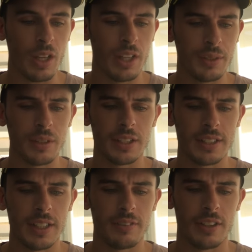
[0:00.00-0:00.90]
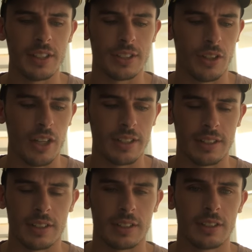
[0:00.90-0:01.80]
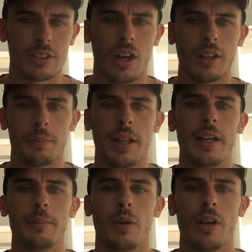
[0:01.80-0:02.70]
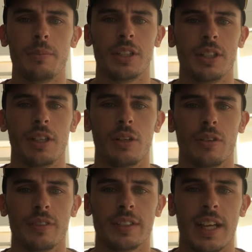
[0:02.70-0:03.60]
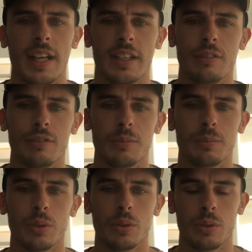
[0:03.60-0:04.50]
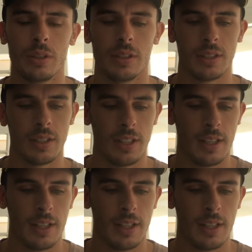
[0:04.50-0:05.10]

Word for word: I think we're going to see a very exciting style of play by them this year. A lot of attacking football and